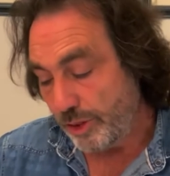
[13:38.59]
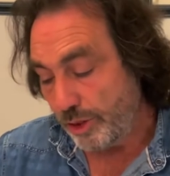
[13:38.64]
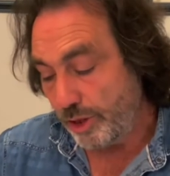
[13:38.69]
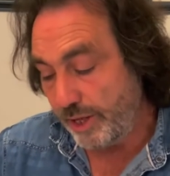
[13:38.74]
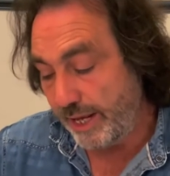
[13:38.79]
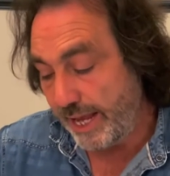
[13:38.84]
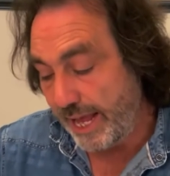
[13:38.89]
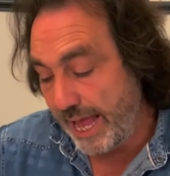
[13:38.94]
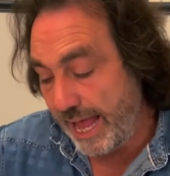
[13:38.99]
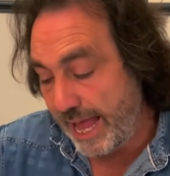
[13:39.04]

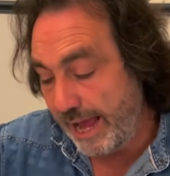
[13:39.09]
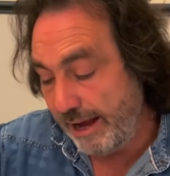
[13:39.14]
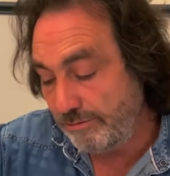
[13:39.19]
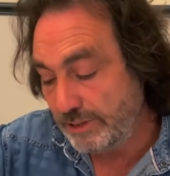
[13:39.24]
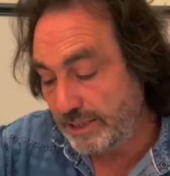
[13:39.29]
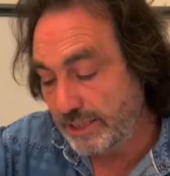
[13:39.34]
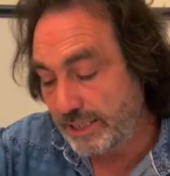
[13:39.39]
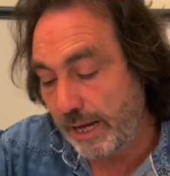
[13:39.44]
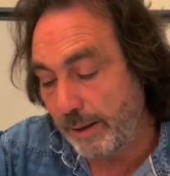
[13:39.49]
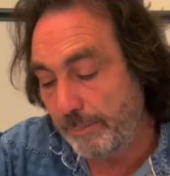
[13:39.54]
The air
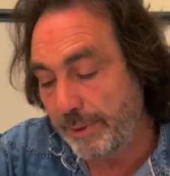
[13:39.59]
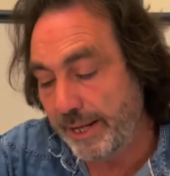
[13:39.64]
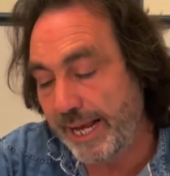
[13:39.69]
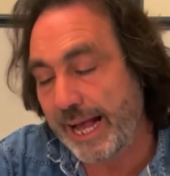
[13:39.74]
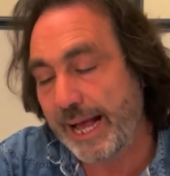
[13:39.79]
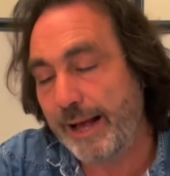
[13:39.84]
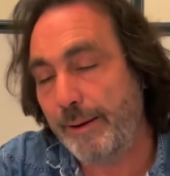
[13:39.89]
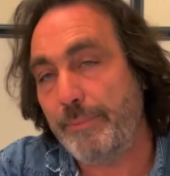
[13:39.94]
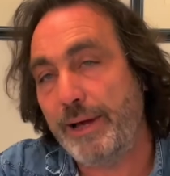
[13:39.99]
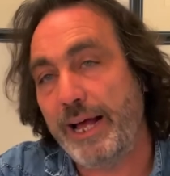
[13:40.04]
is coming
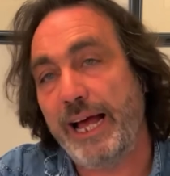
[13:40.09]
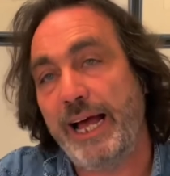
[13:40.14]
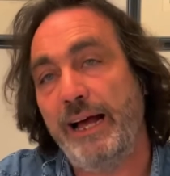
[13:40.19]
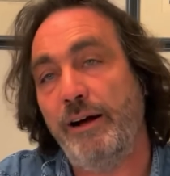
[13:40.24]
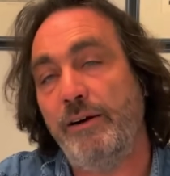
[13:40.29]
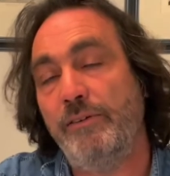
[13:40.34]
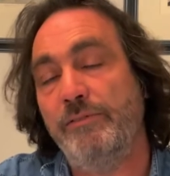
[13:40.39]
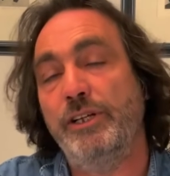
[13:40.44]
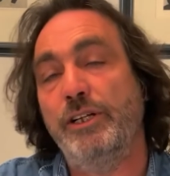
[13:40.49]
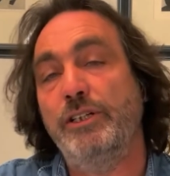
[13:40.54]
out
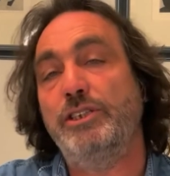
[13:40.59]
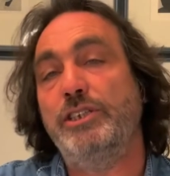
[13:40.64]
of you.